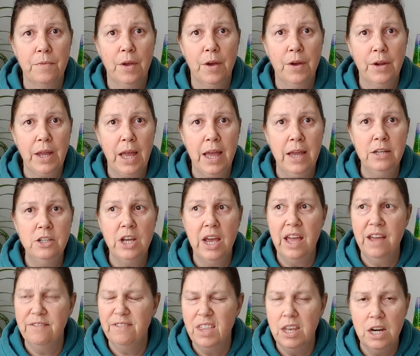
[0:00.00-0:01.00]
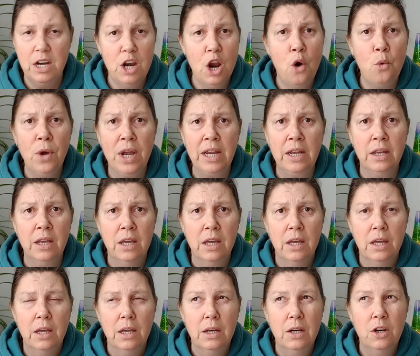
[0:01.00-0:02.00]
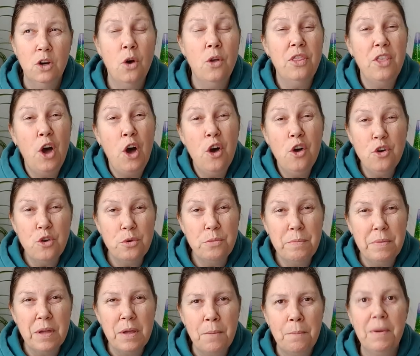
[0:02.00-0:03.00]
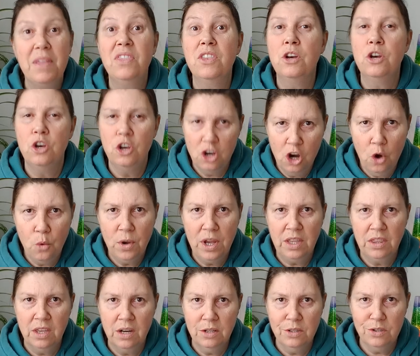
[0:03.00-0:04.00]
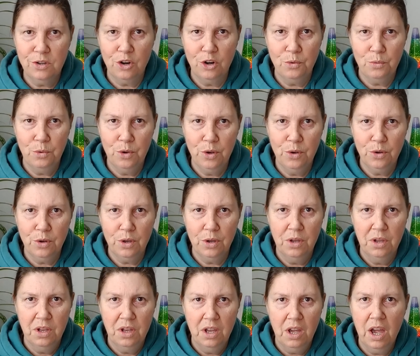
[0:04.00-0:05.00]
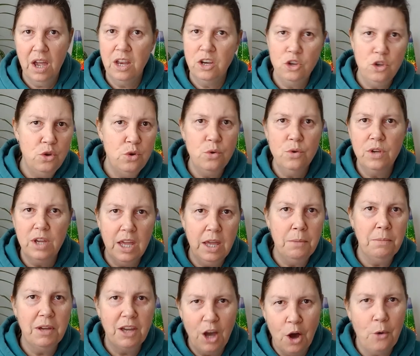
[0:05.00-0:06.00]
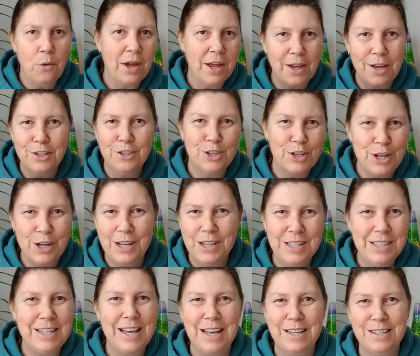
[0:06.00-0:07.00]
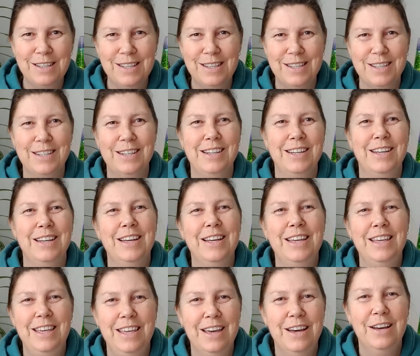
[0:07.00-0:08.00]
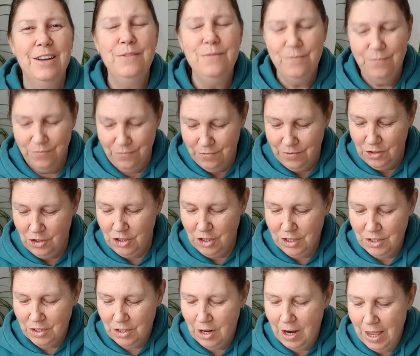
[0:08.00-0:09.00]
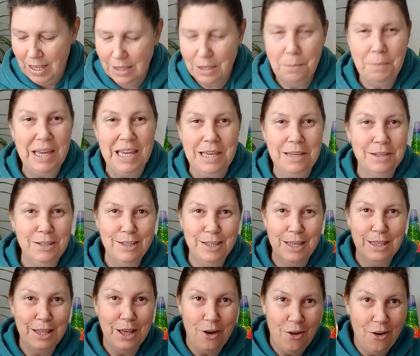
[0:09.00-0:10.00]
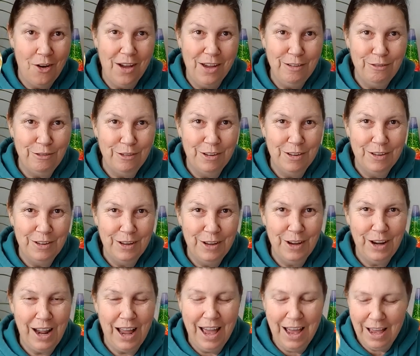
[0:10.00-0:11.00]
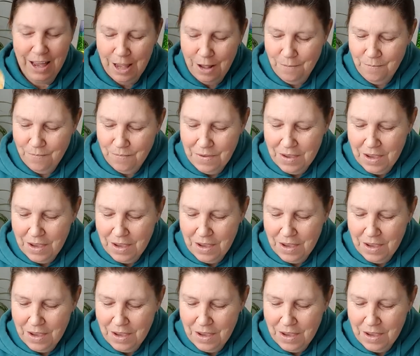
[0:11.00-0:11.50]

Okay, to have the knowing, not the hope, but the knowing that it's going to work and you keep going until it does. Yeah. Just like the bees in the hive, okay?